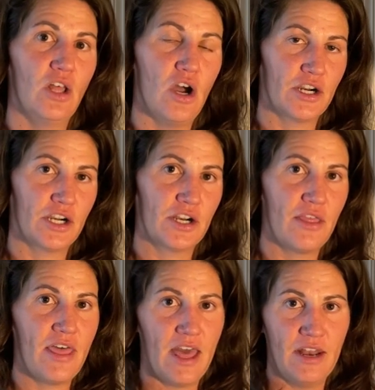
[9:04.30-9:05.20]
longer
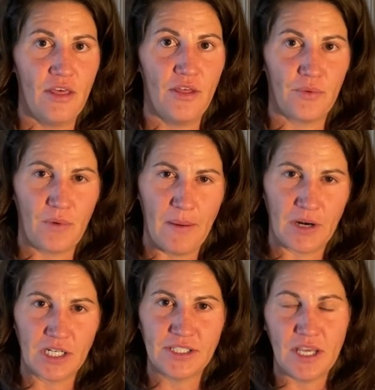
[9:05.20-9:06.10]
than the
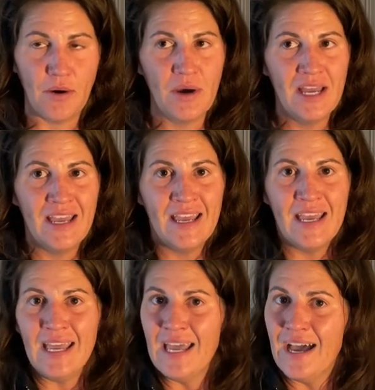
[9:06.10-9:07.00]
rubber. So
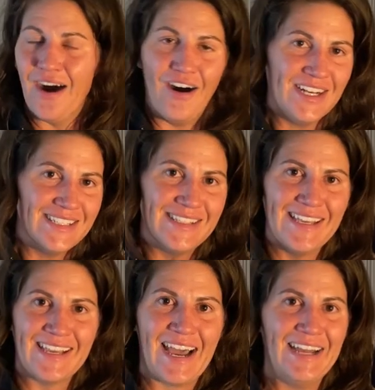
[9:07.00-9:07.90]
Honestly,
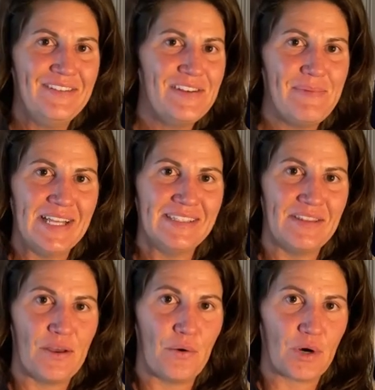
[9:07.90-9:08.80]
it kind of depends
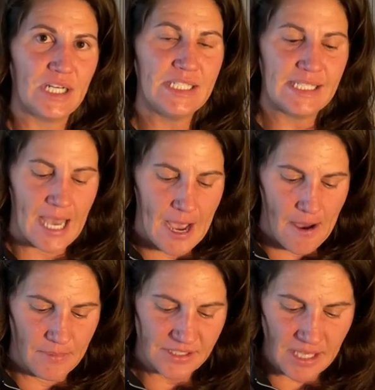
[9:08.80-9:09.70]
on the horse.
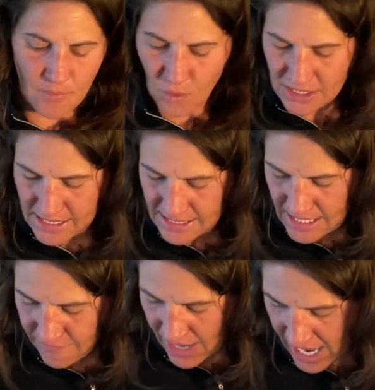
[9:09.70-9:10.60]
Um, some horses
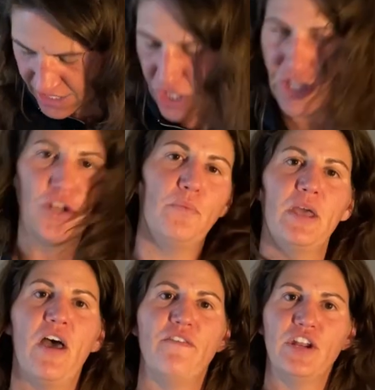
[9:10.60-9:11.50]
have had a little
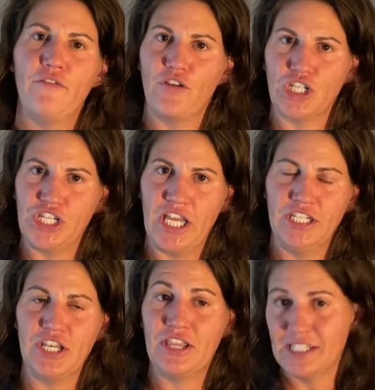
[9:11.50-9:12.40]
bit of an
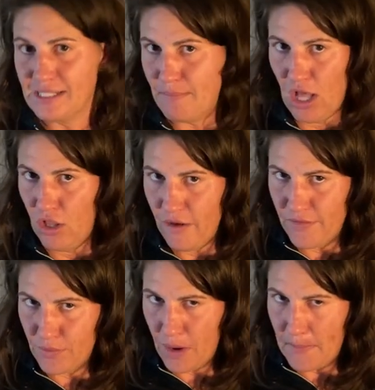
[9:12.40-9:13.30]
aversion to the smell of
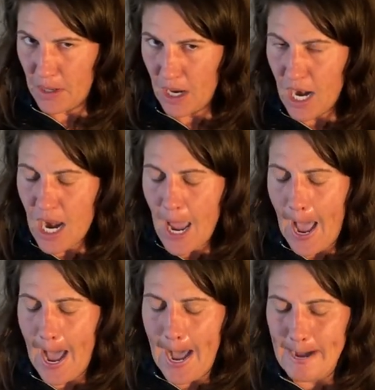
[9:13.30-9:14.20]
the rubber,
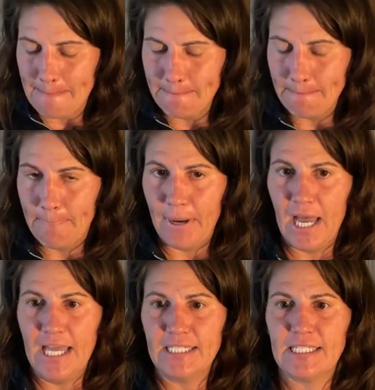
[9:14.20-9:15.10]
um,
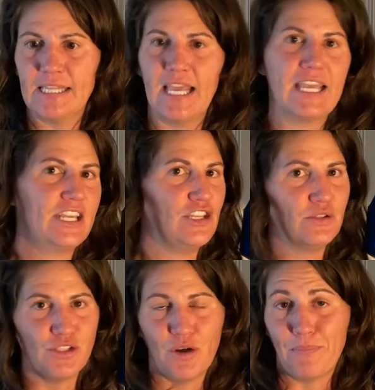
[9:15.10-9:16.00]
but they get
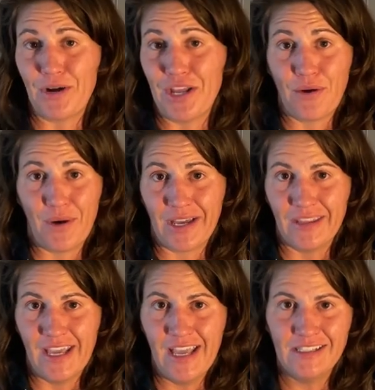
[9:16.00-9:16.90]
used to it pretty
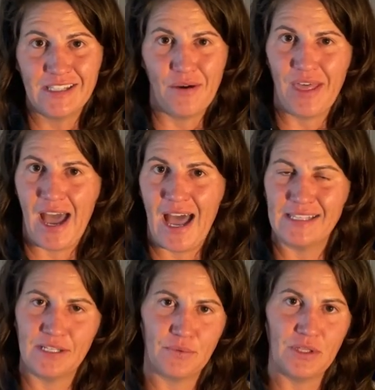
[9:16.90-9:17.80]
quickly, so that
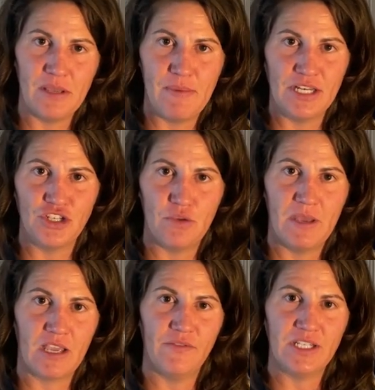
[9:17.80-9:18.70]
hasn't really been too big of a